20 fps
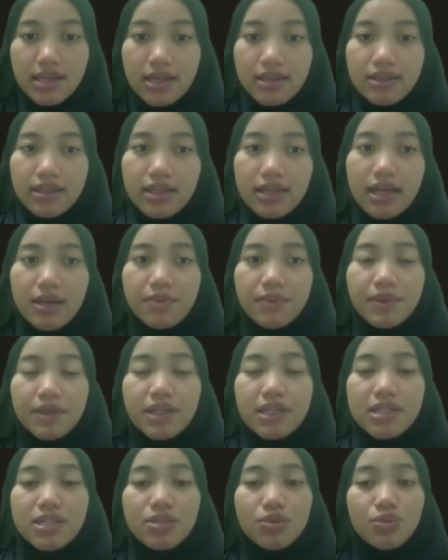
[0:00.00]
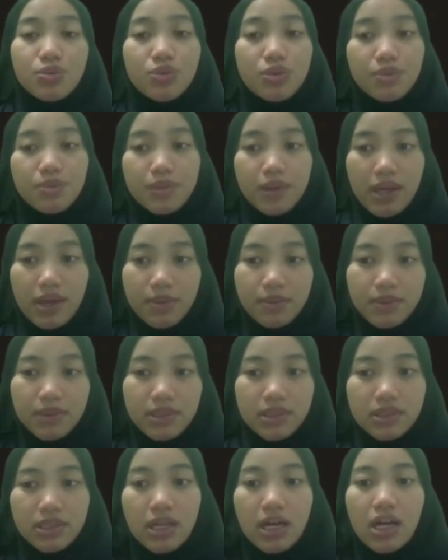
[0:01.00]
that the companies would be
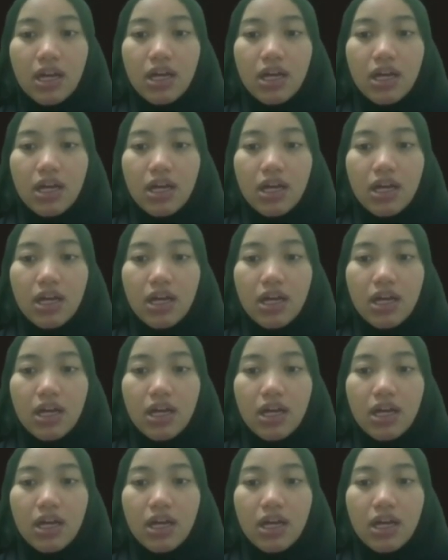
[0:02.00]
able